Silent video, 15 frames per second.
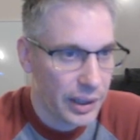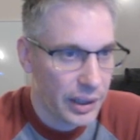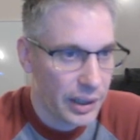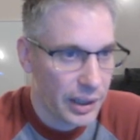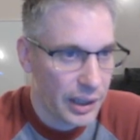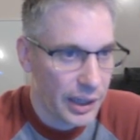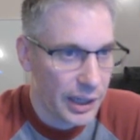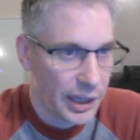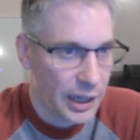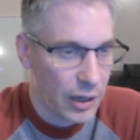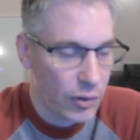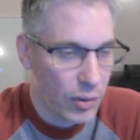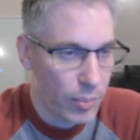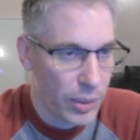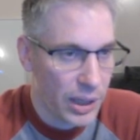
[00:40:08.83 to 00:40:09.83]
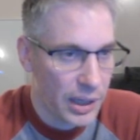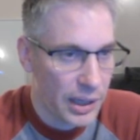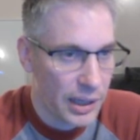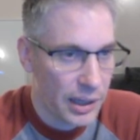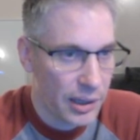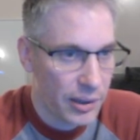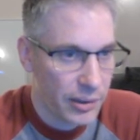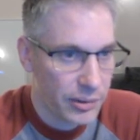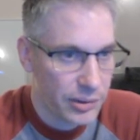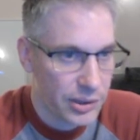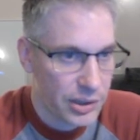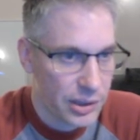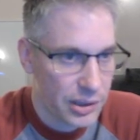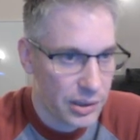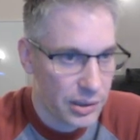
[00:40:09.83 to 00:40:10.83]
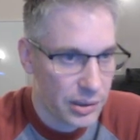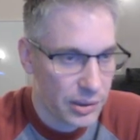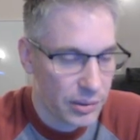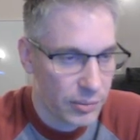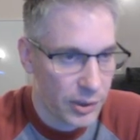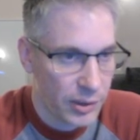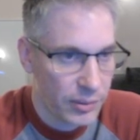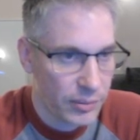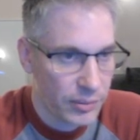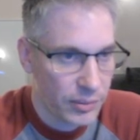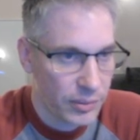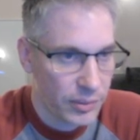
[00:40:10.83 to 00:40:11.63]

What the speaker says: How about? Well,